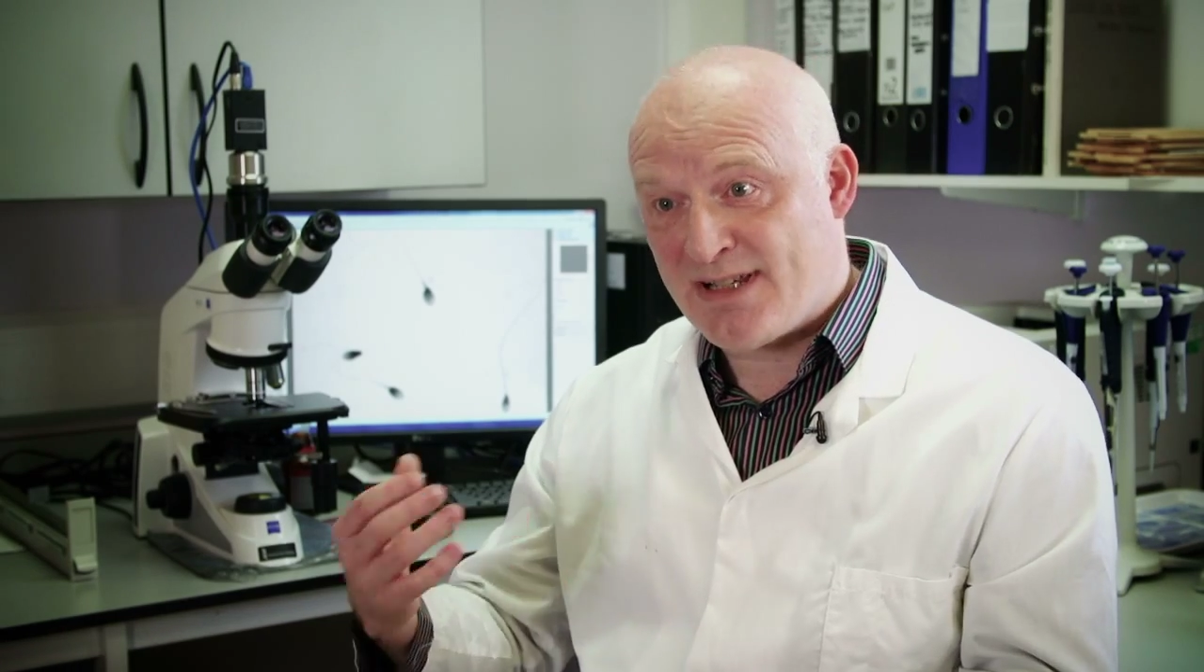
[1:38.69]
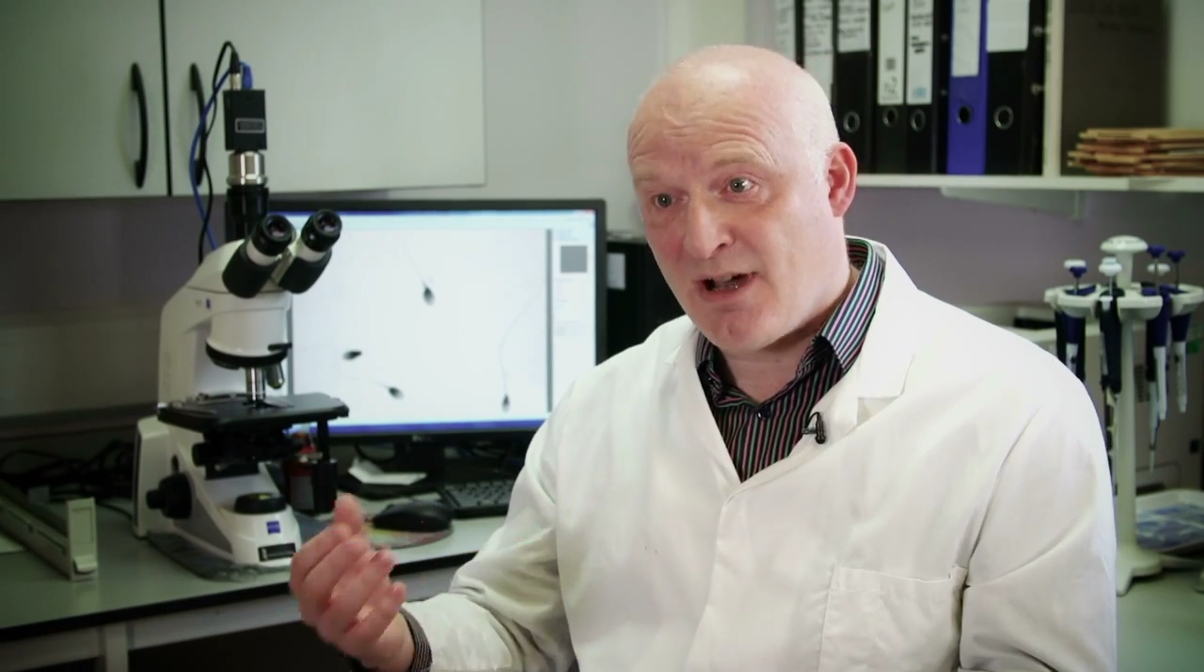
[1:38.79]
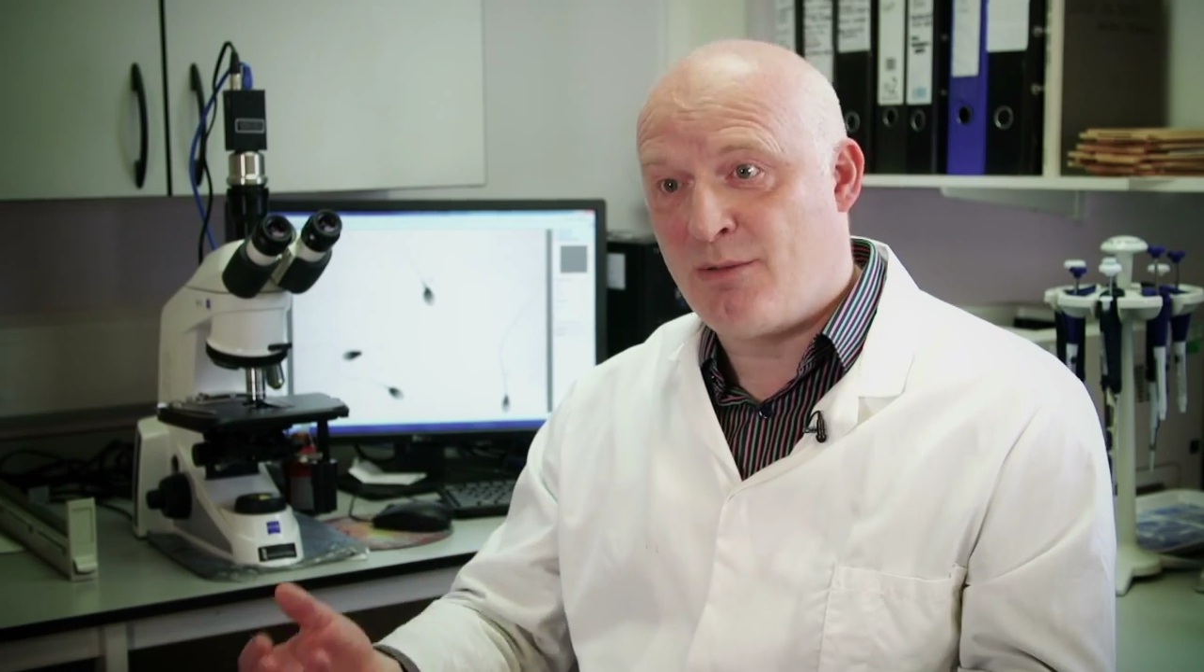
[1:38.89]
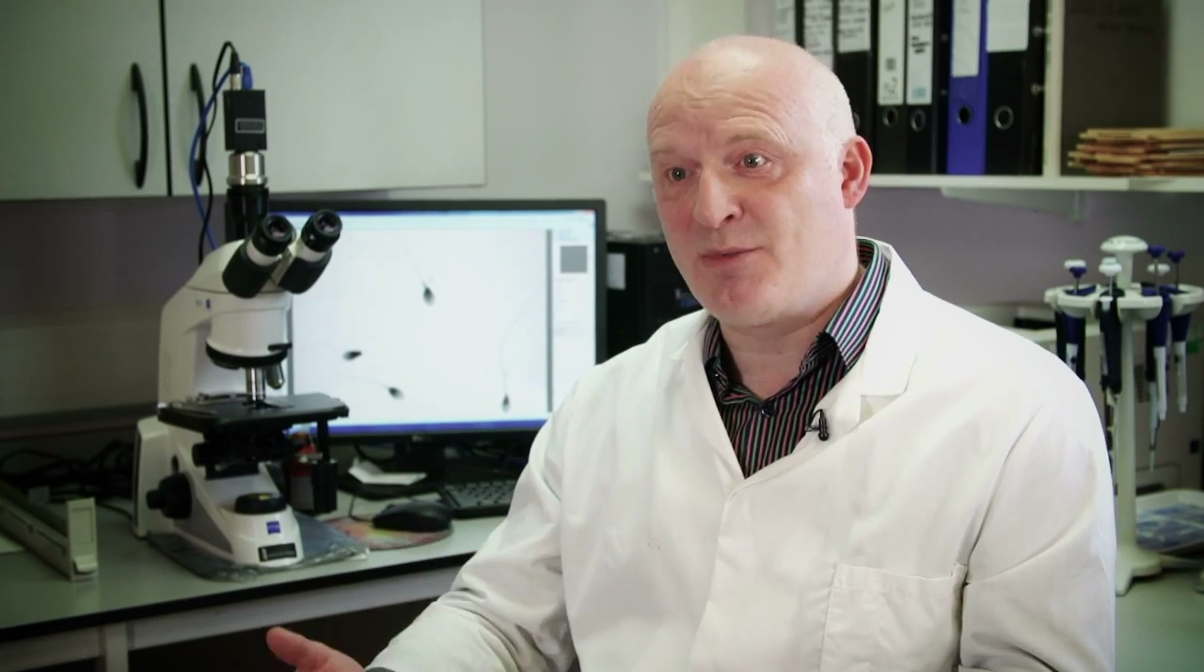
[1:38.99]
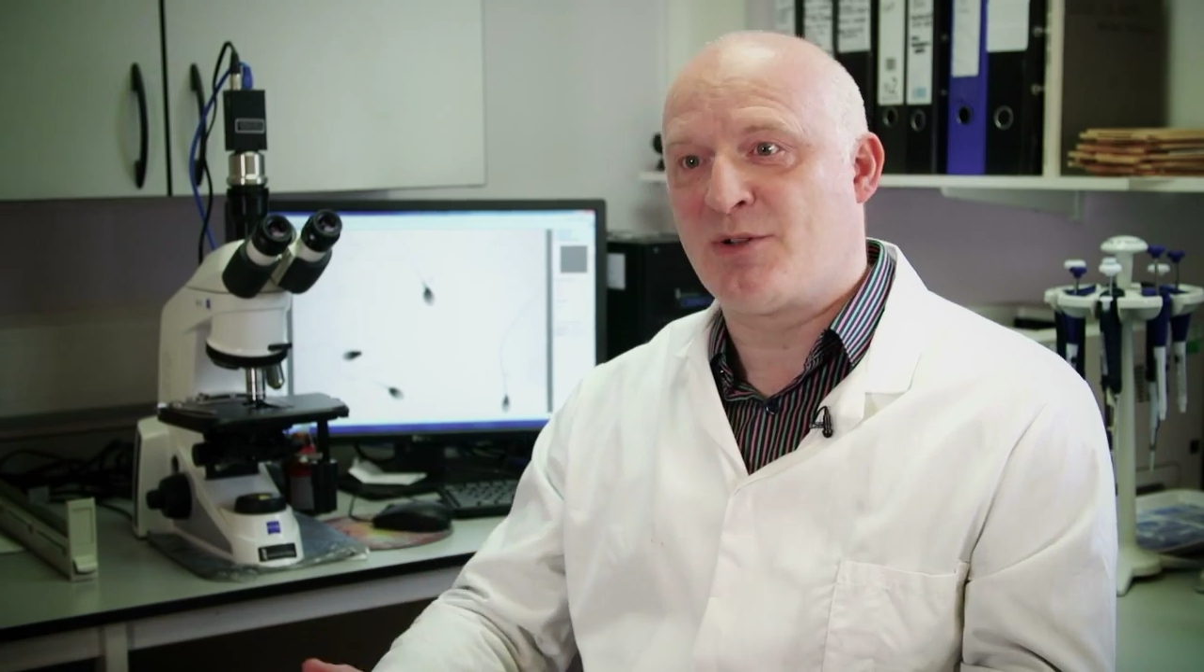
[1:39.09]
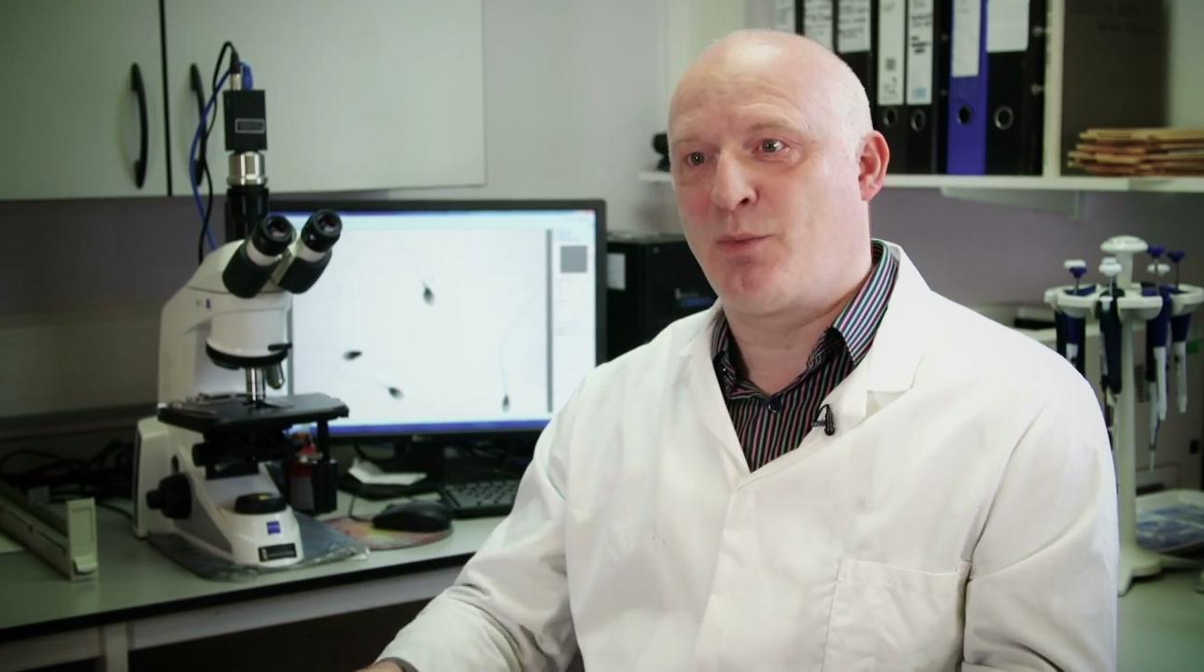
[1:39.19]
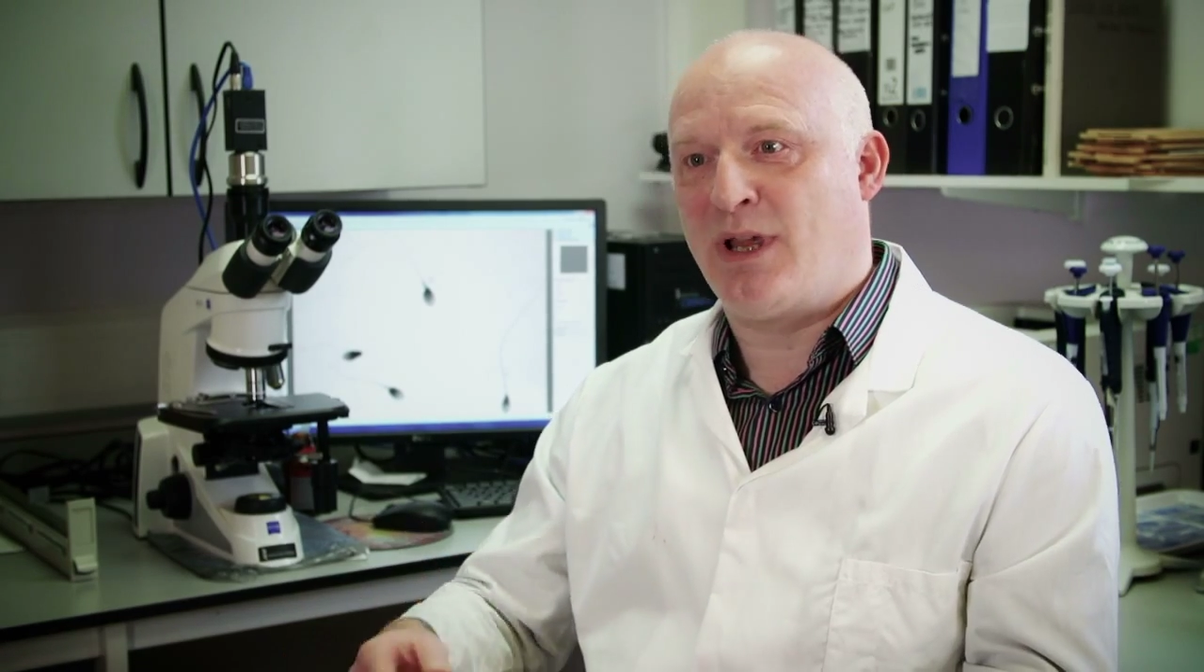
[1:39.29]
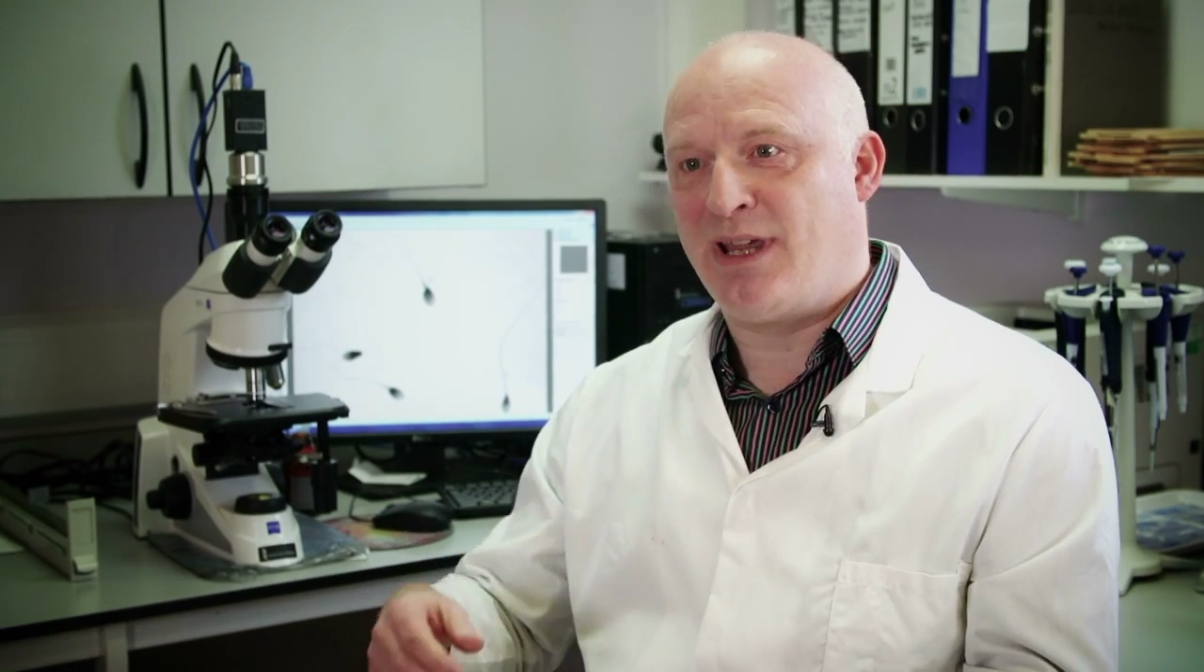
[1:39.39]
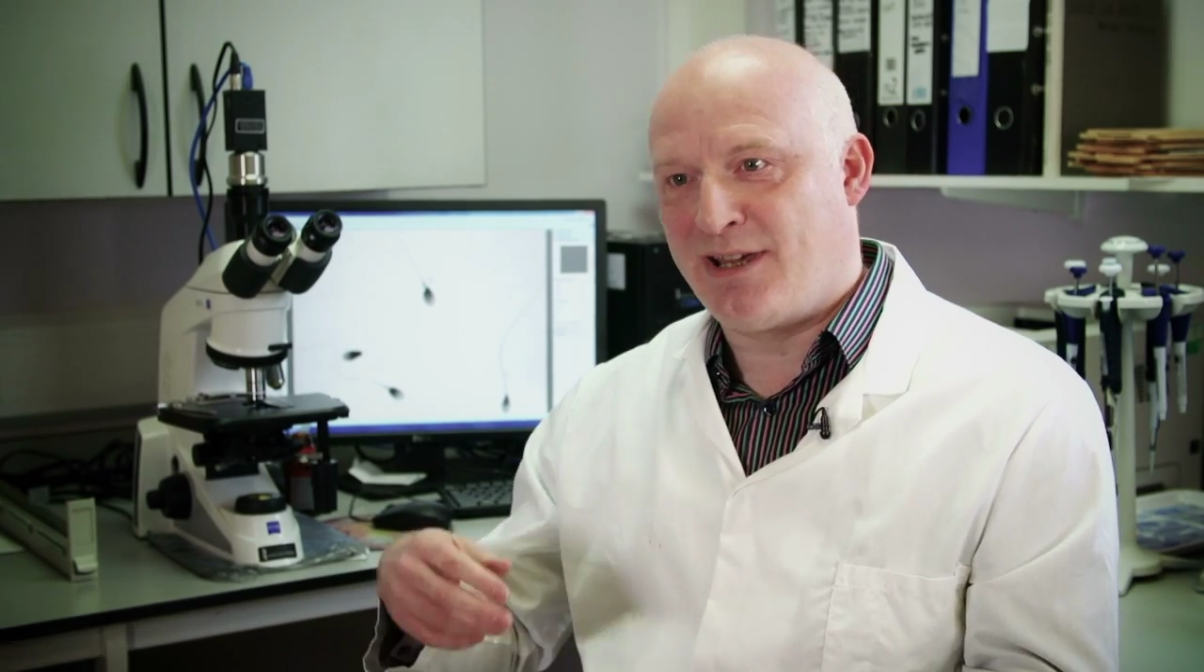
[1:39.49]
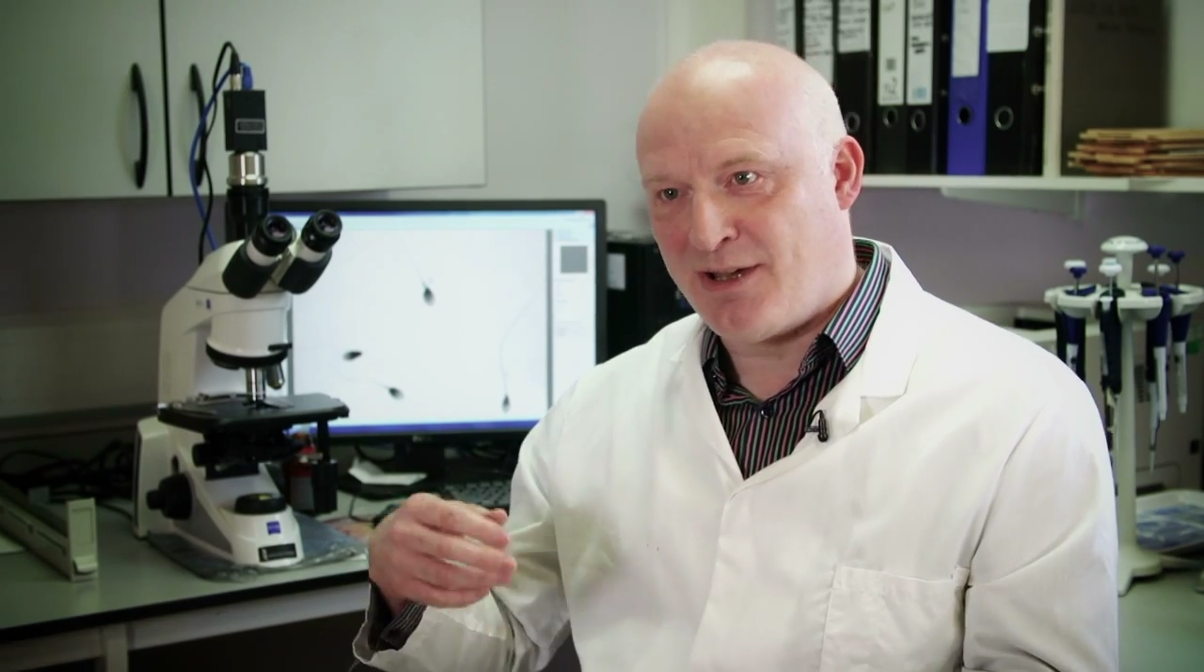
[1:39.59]
times a
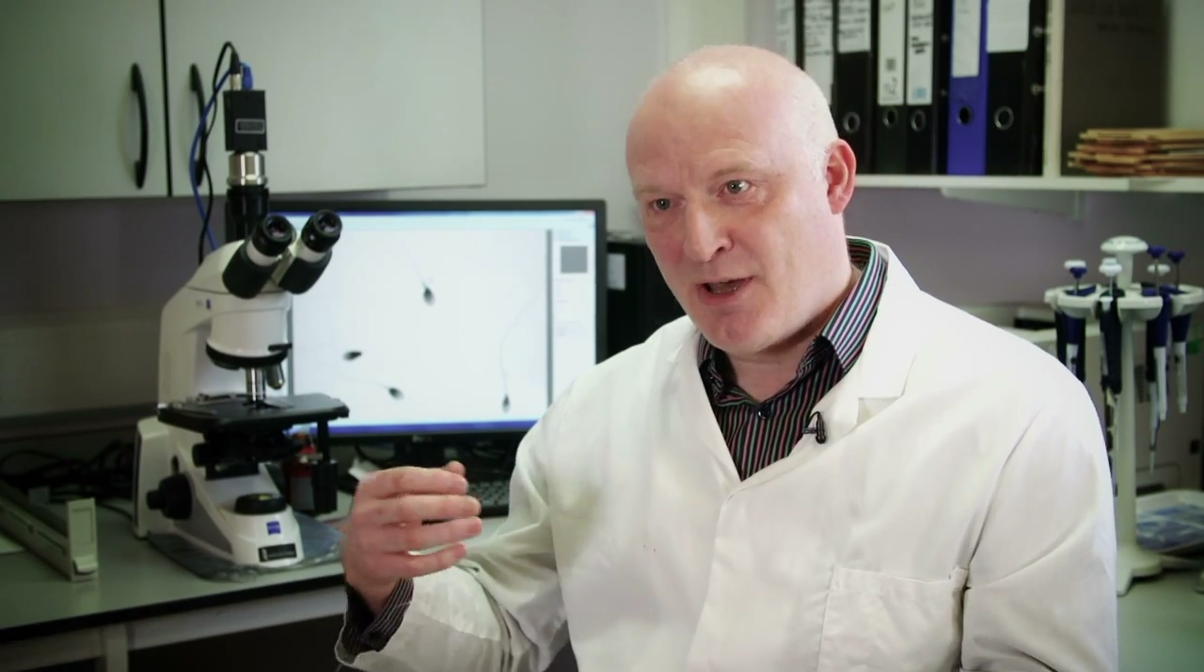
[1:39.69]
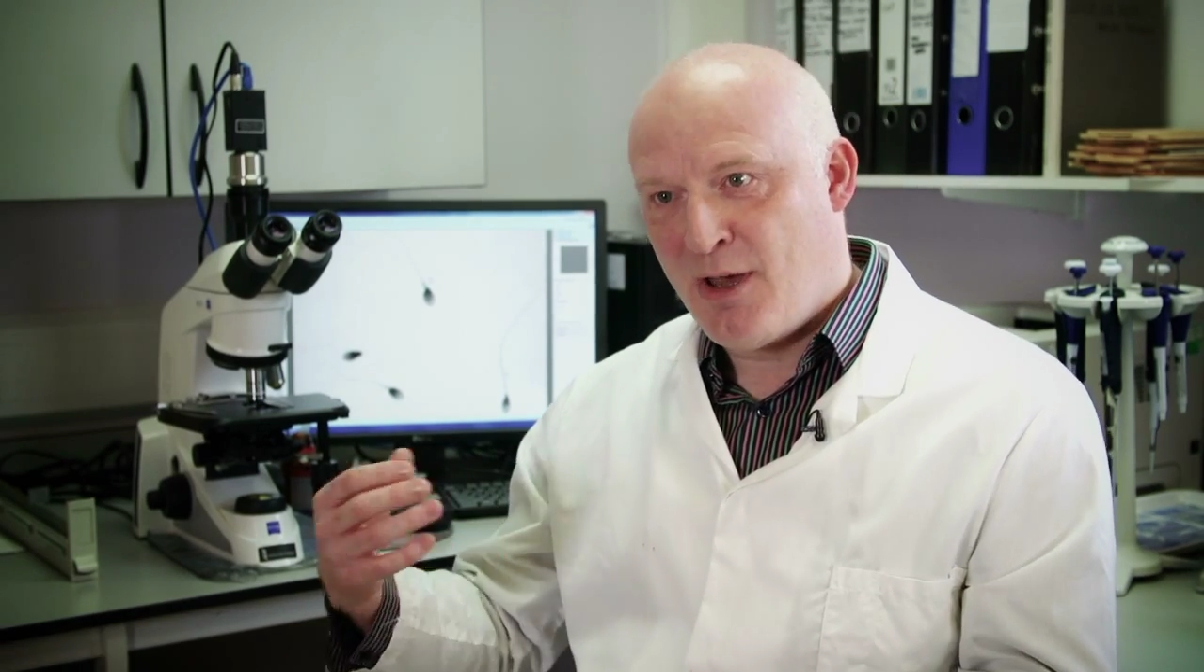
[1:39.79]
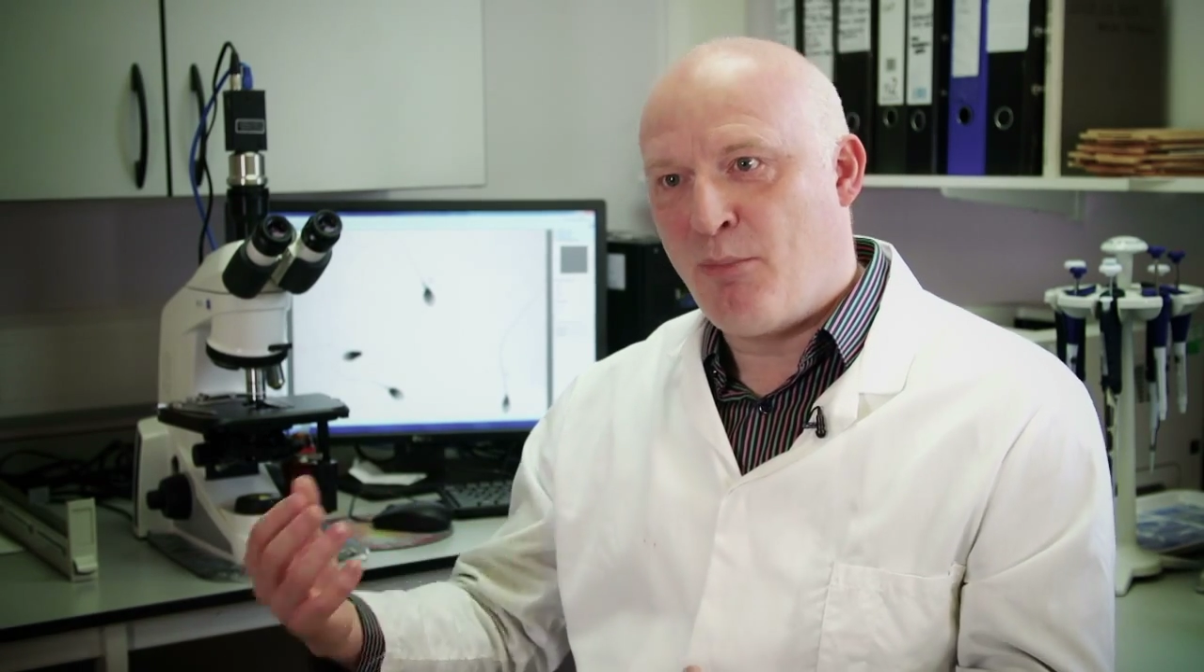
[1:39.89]
week